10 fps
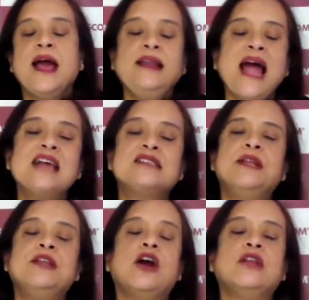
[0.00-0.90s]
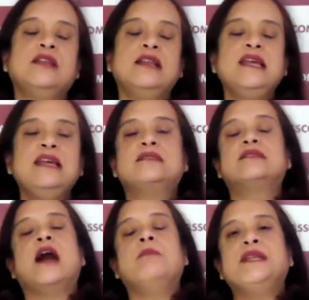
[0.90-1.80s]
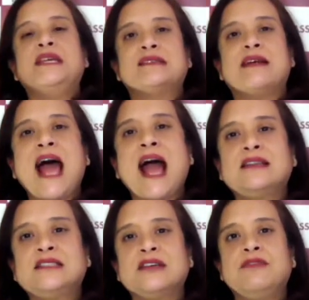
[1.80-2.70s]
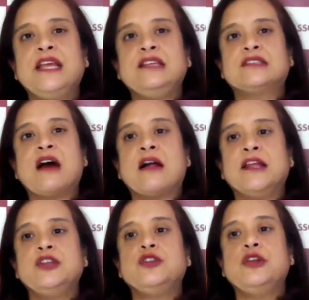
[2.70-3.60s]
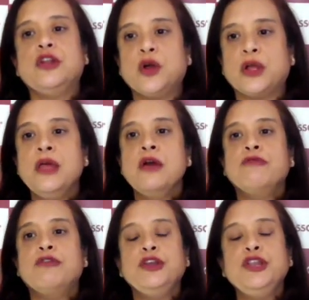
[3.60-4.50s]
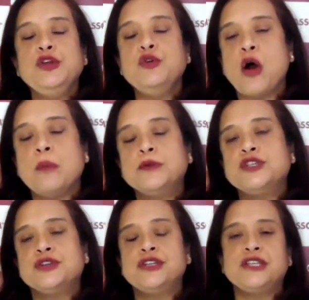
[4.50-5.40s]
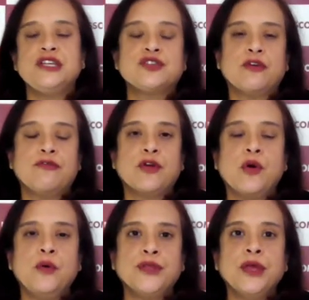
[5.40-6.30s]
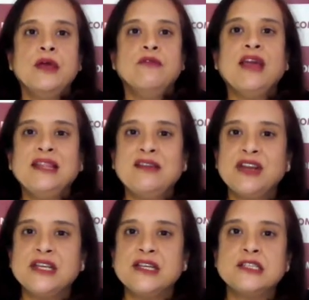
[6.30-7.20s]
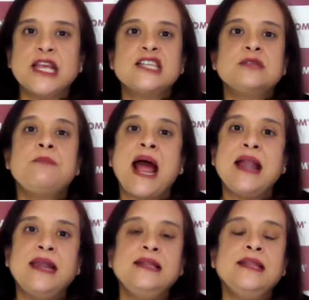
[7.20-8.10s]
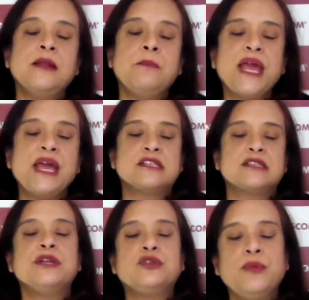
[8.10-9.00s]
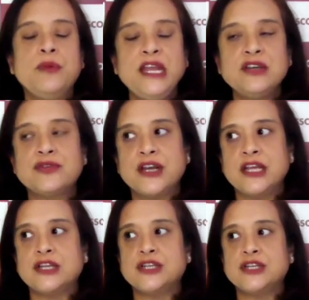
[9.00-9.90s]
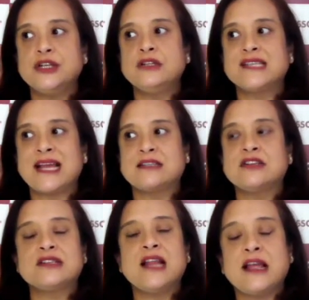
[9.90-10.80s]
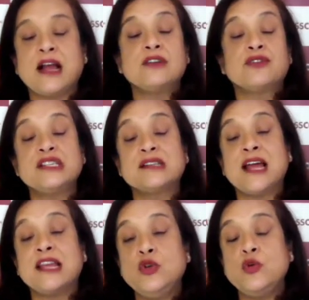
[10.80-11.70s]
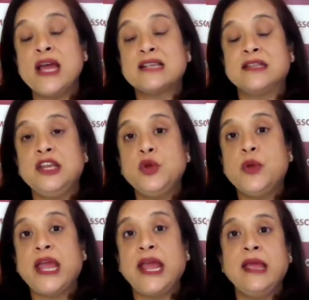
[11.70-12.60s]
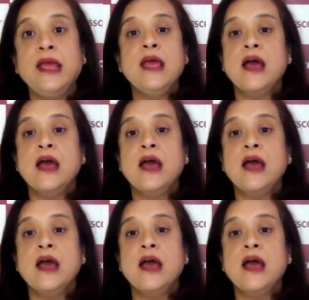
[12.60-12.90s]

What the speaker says: And last but not the least, companies are actively starting to look for new opportunities of growth, whether it is expanding their base between traditional sectors like countries like US and UK,